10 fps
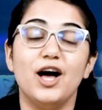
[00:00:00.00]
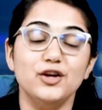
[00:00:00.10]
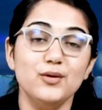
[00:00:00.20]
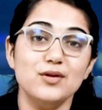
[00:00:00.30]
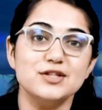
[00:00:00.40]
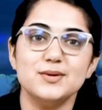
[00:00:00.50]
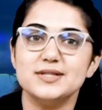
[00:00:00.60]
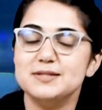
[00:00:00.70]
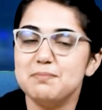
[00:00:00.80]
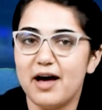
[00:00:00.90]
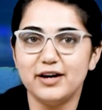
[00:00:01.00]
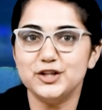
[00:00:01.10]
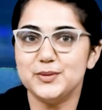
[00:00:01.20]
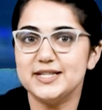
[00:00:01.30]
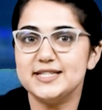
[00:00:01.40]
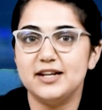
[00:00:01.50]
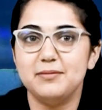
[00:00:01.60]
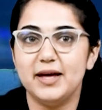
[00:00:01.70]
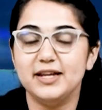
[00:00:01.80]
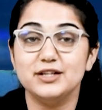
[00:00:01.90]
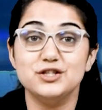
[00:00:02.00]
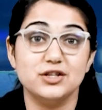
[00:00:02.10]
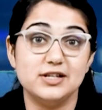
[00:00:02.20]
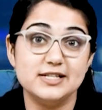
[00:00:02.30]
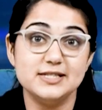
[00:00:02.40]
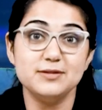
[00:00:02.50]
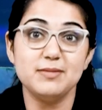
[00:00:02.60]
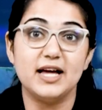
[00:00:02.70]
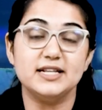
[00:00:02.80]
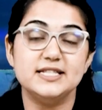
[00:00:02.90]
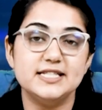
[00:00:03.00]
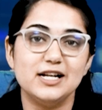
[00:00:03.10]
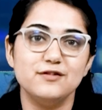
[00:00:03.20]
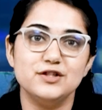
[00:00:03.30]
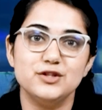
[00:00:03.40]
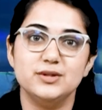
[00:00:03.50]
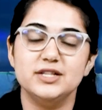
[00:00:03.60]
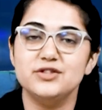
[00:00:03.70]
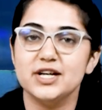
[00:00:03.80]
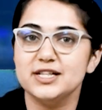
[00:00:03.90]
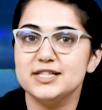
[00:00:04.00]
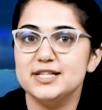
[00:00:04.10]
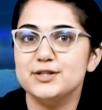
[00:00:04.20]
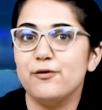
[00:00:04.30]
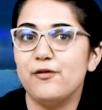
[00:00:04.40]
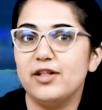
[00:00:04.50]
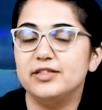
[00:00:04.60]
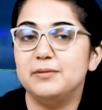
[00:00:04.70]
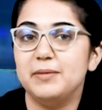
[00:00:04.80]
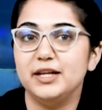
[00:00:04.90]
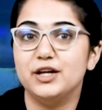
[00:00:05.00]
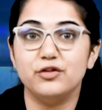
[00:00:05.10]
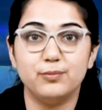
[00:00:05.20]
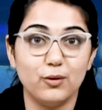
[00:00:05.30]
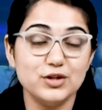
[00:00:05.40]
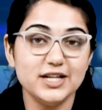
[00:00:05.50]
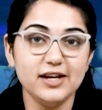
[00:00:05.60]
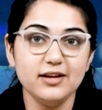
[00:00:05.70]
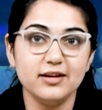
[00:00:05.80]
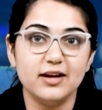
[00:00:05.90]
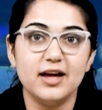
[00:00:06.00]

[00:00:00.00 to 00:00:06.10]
Are you also aspiring to excel in medical journalism and delve into the intricacies of health and medical reporting?